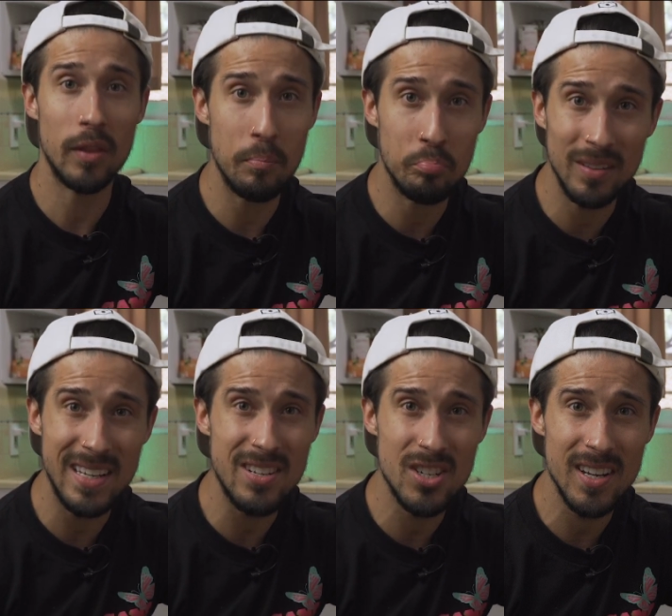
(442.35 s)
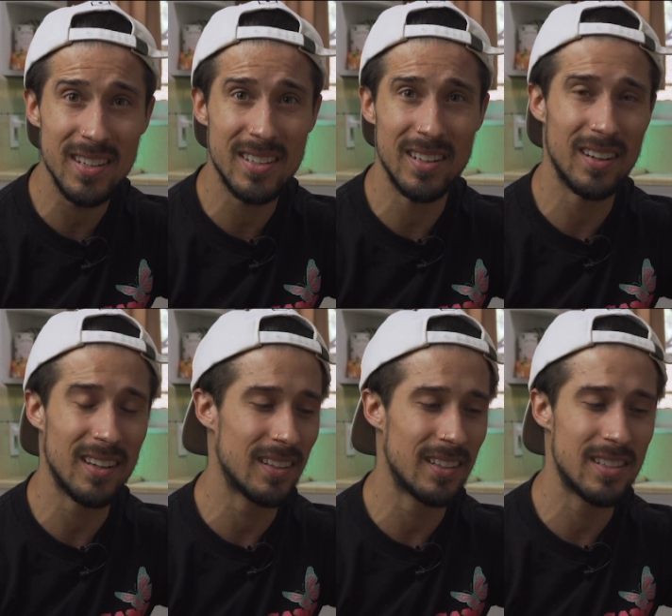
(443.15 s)
They bleach it, you
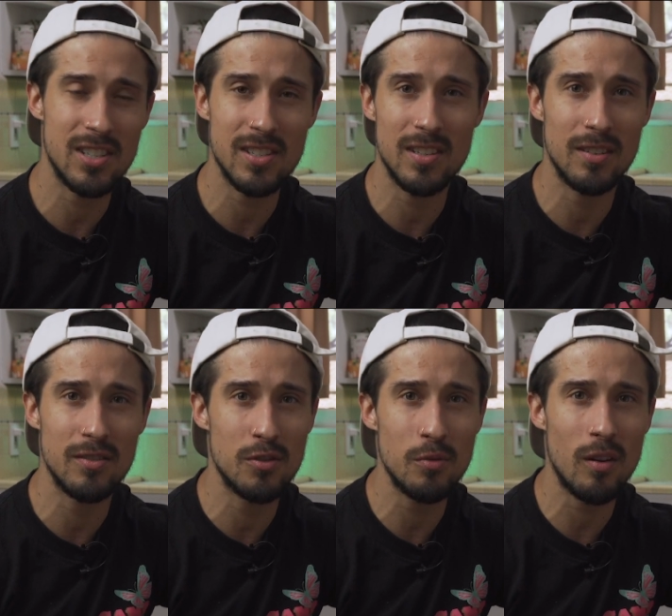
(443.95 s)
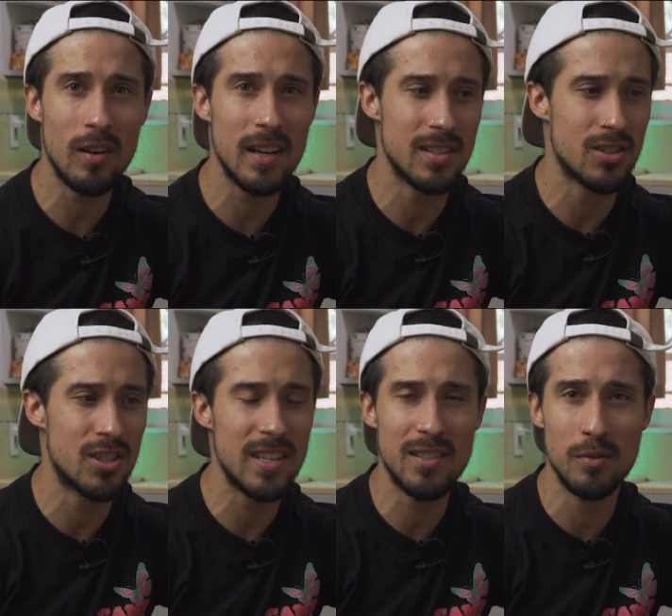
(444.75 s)
know, it's just, they're doing all kinds of
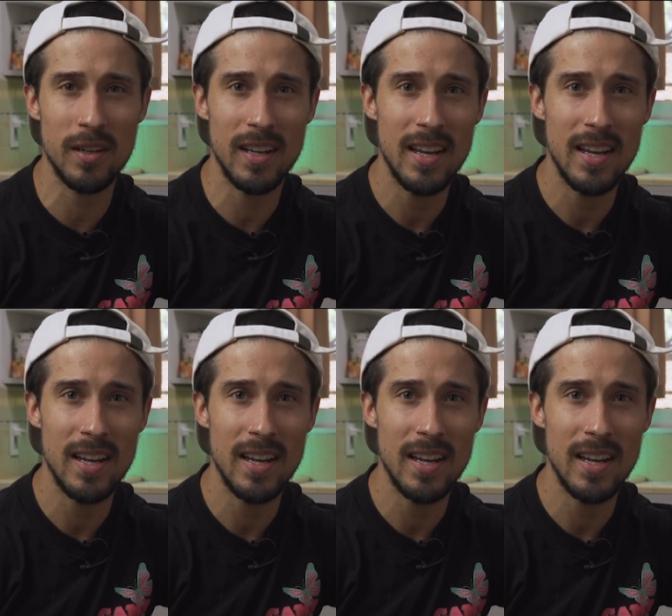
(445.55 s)
shit to it.